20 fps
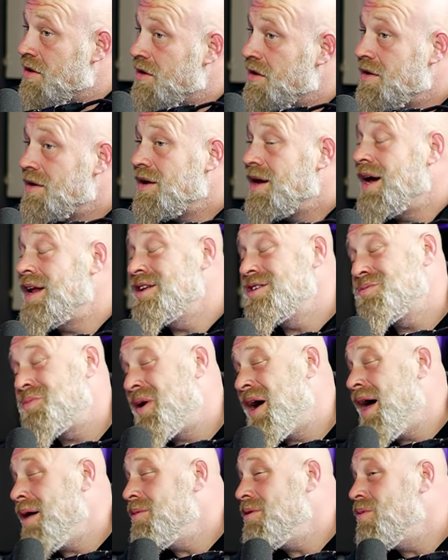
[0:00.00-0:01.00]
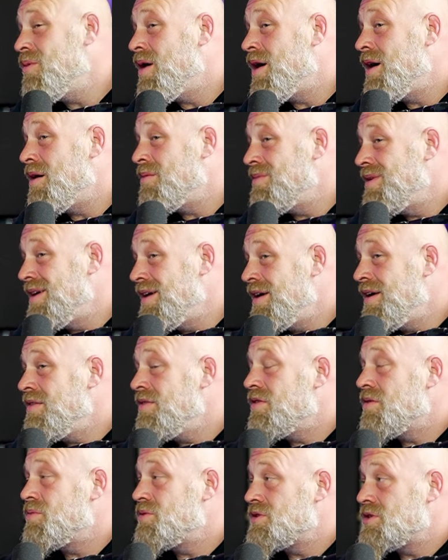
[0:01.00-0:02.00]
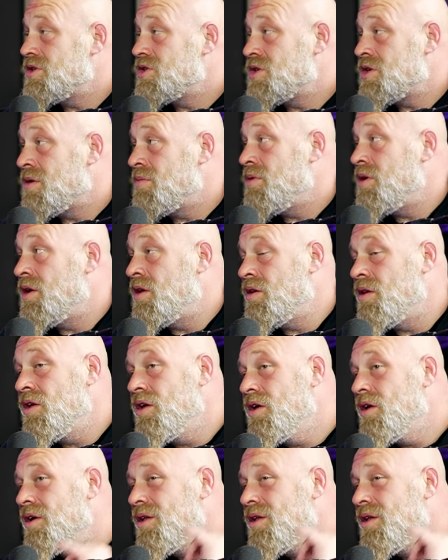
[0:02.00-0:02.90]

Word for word: Okay. And it's probably why I'm in the position I'm in,